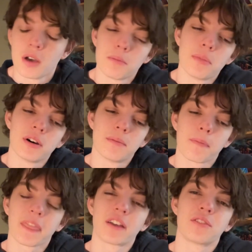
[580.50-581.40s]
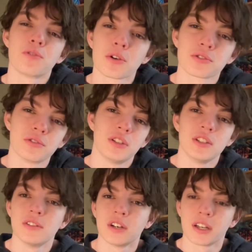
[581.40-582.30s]
But you also need
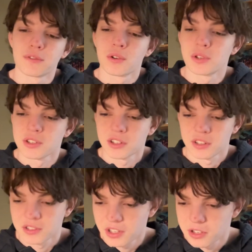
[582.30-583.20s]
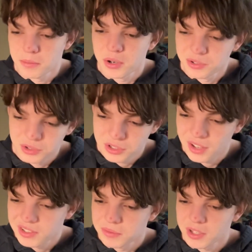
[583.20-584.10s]
to, like, focus on these personal stuff
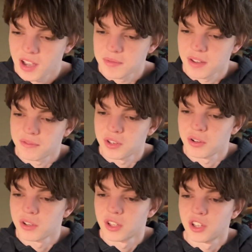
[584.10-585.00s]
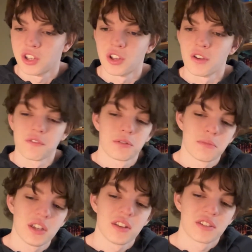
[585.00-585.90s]
sometimes, I feel. For
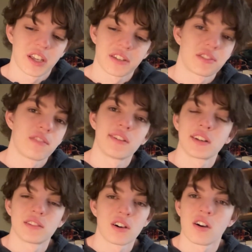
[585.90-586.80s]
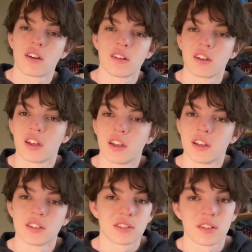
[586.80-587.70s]
me, it's like stuff like guitar,
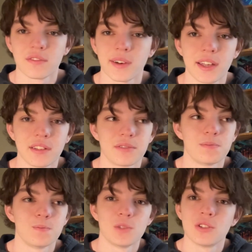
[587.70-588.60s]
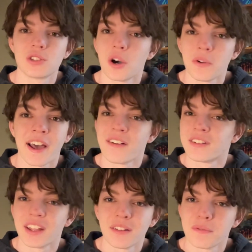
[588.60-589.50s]
stuff like just going out and
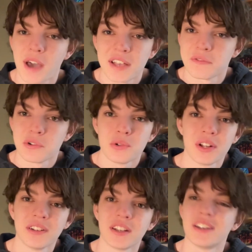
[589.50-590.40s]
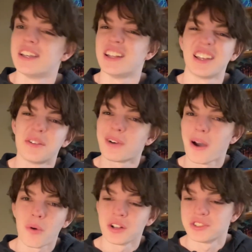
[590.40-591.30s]
getting fast food and eating it while I
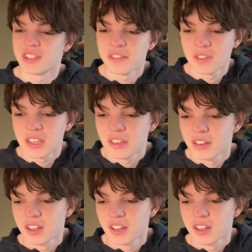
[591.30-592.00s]
watch TV.